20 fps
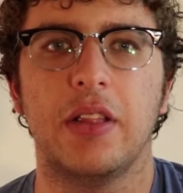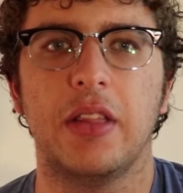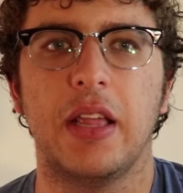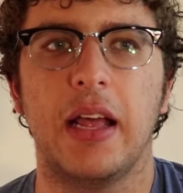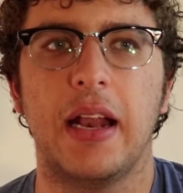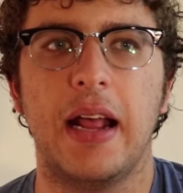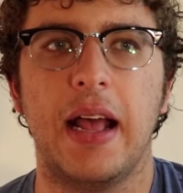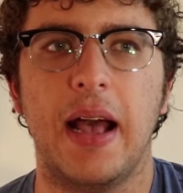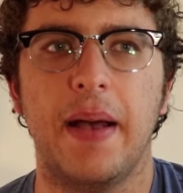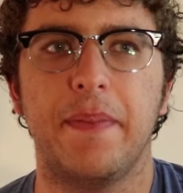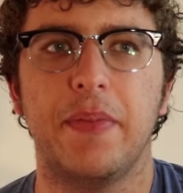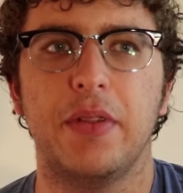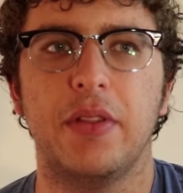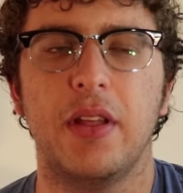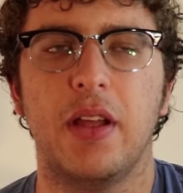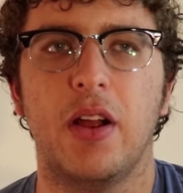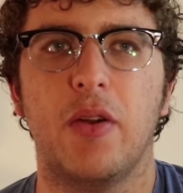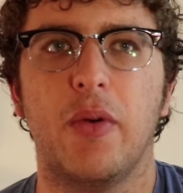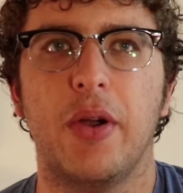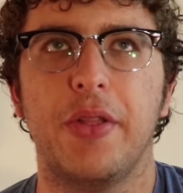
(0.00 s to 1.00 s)
that happen
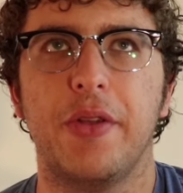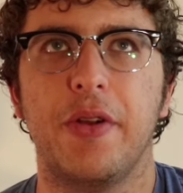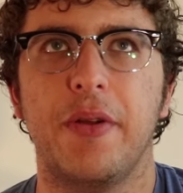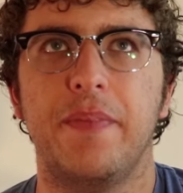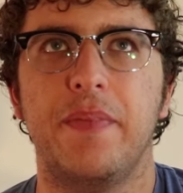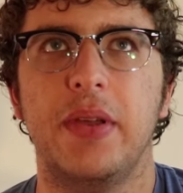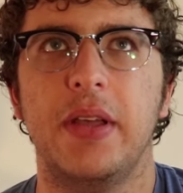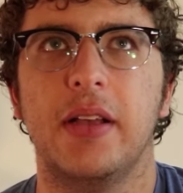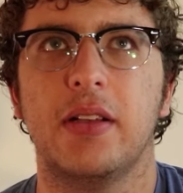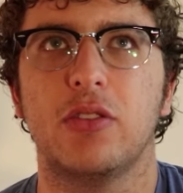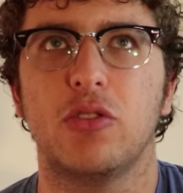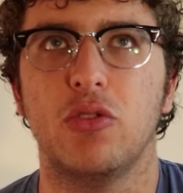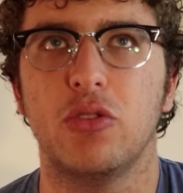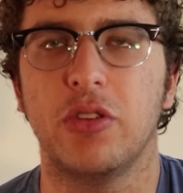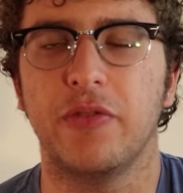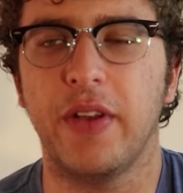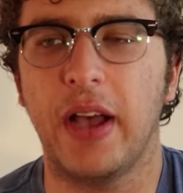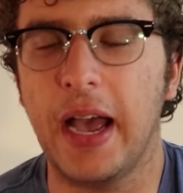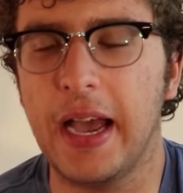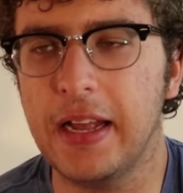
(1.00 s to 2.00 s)
there whether it be
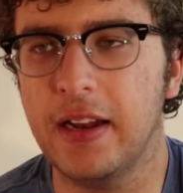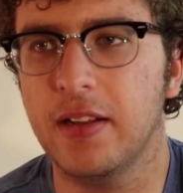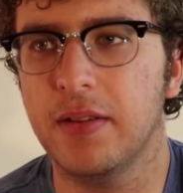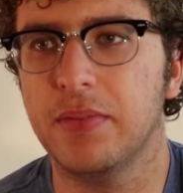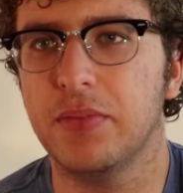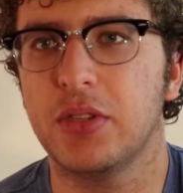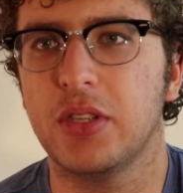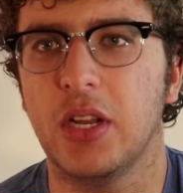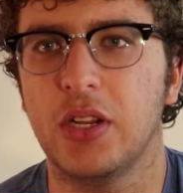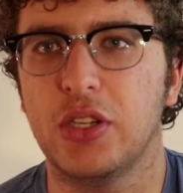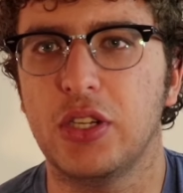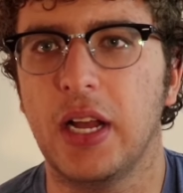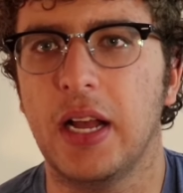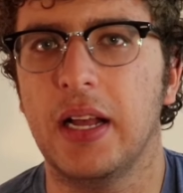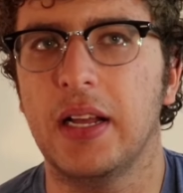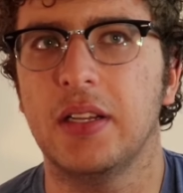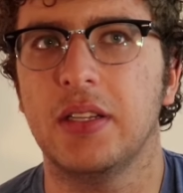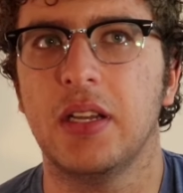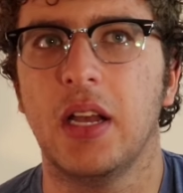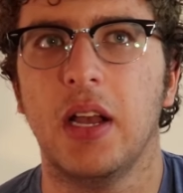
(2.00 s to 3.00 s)
exclusive items such
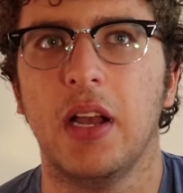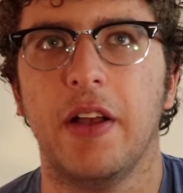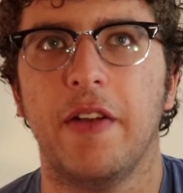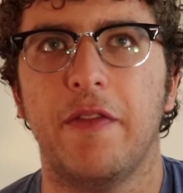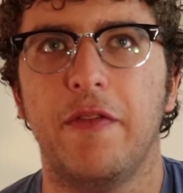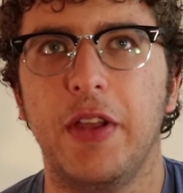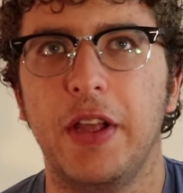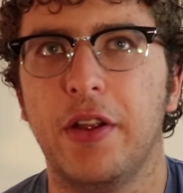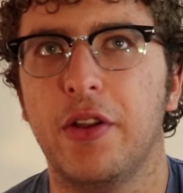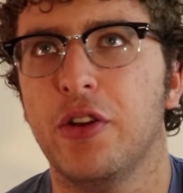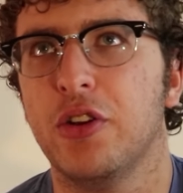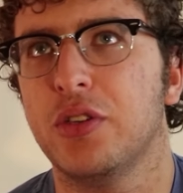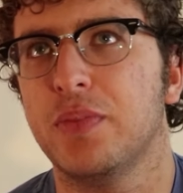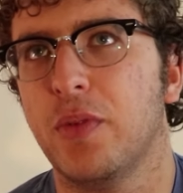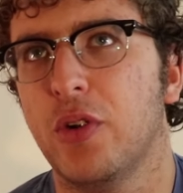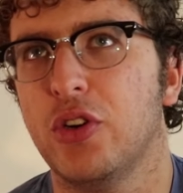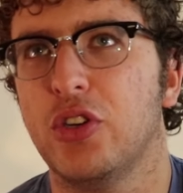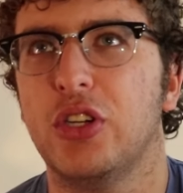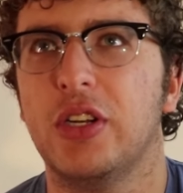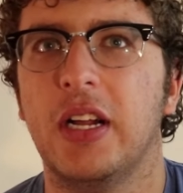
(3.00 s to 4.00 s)
as figures
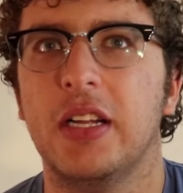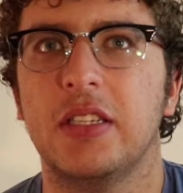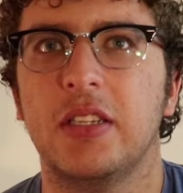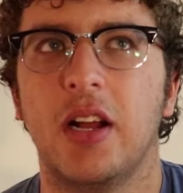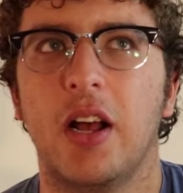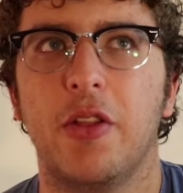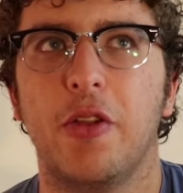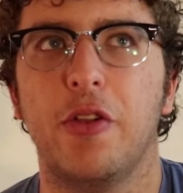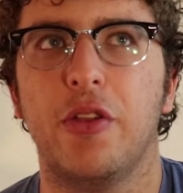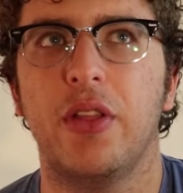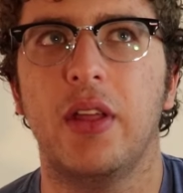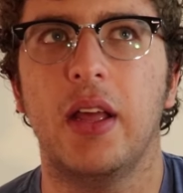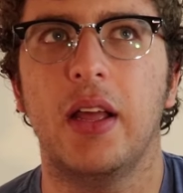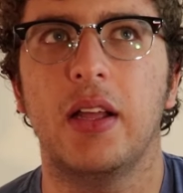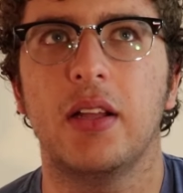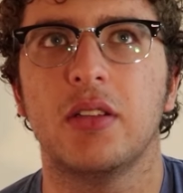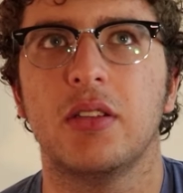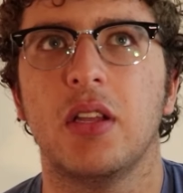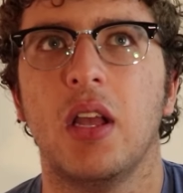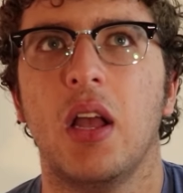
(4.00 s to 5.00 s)
merchandise and other
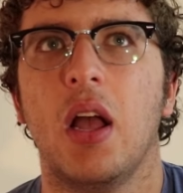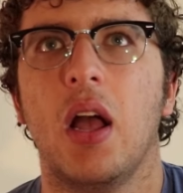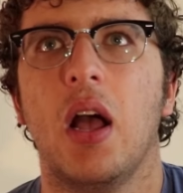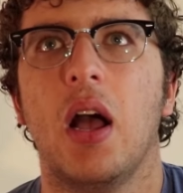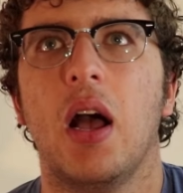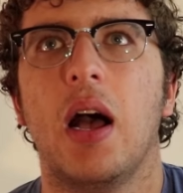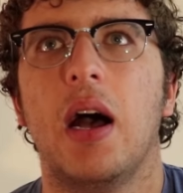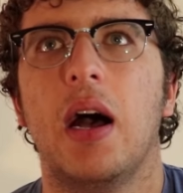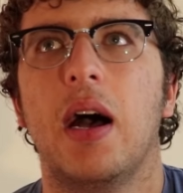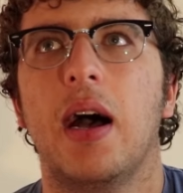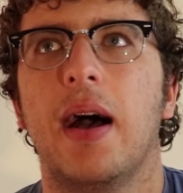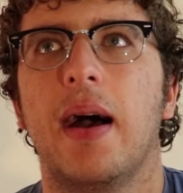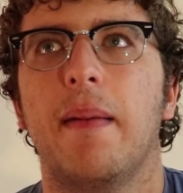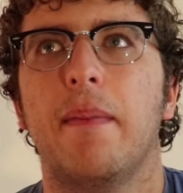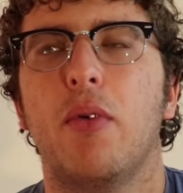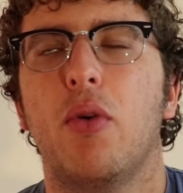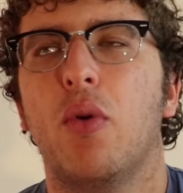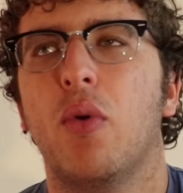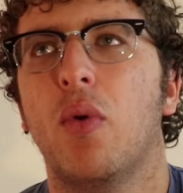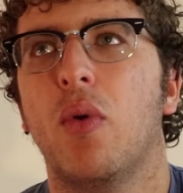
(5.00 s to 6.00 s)
things
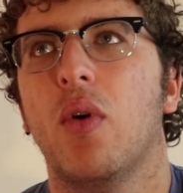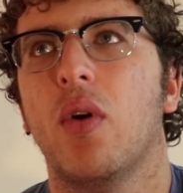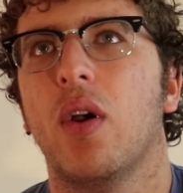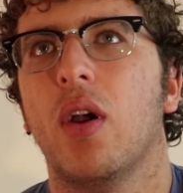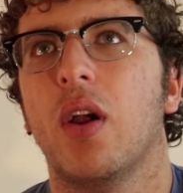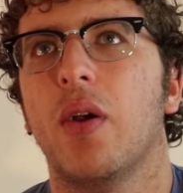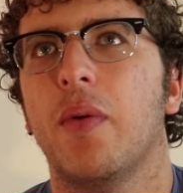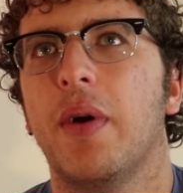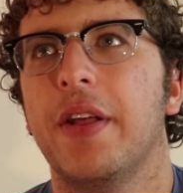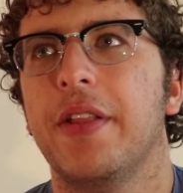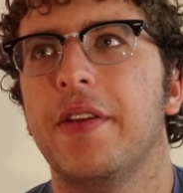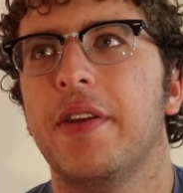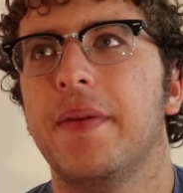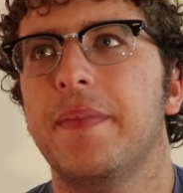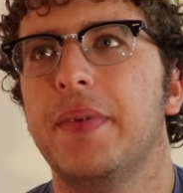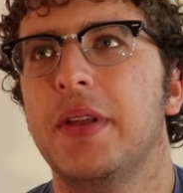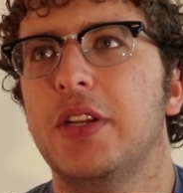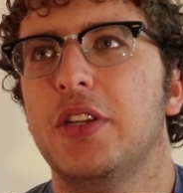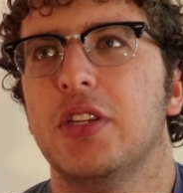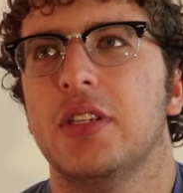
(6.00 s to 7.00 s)
um, or whether
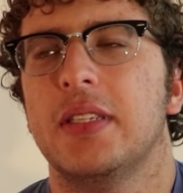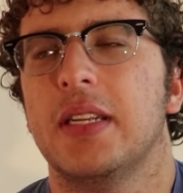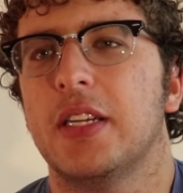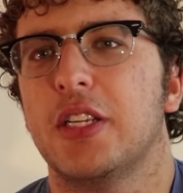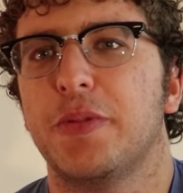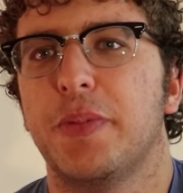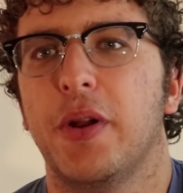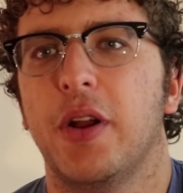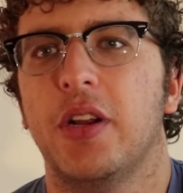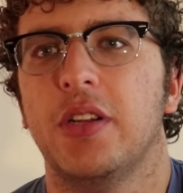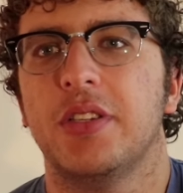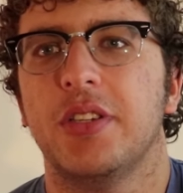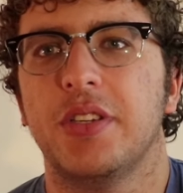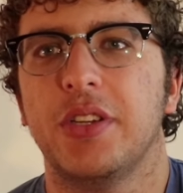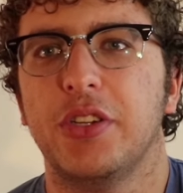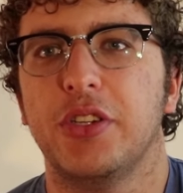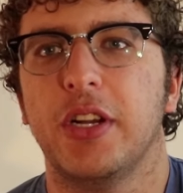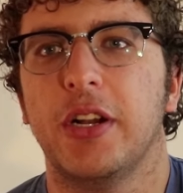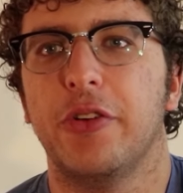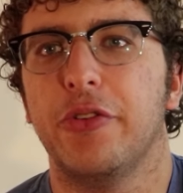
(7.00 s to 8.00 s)
it be just experiences
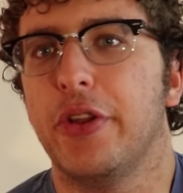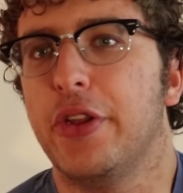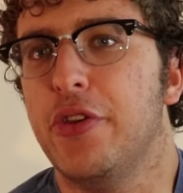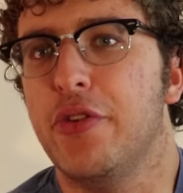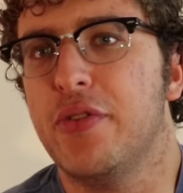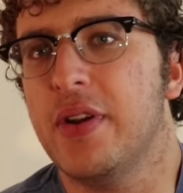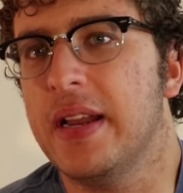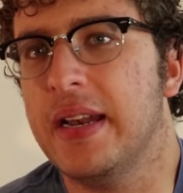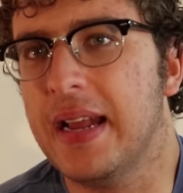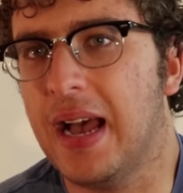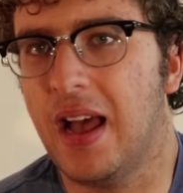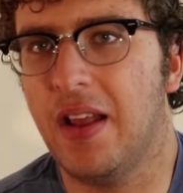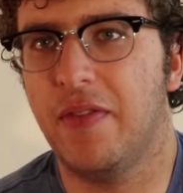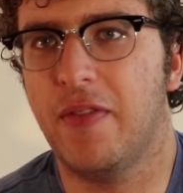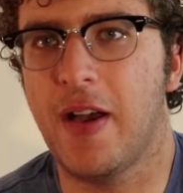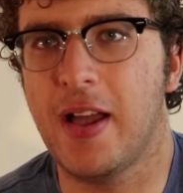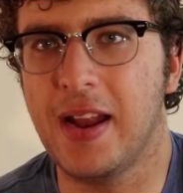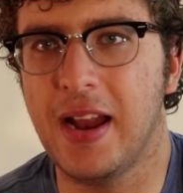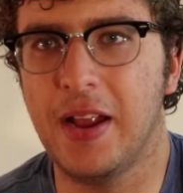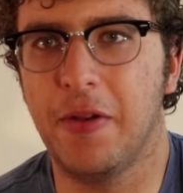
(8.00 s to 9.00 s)
in general that you cannot
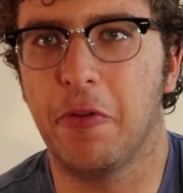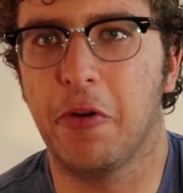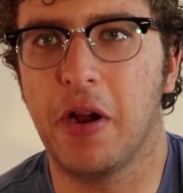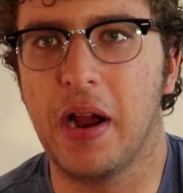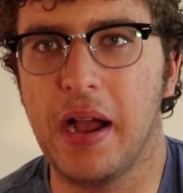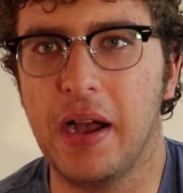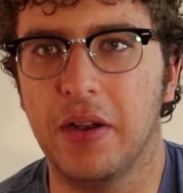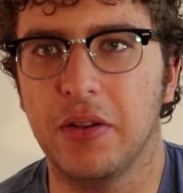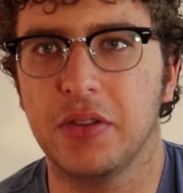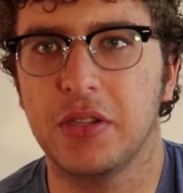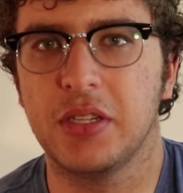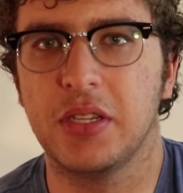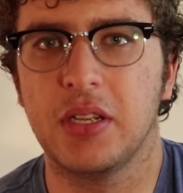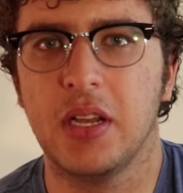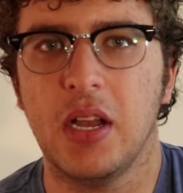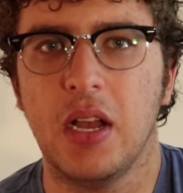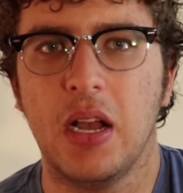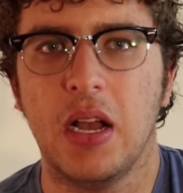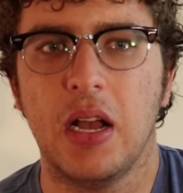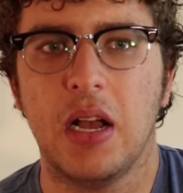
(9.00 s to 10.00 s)
find anywhere else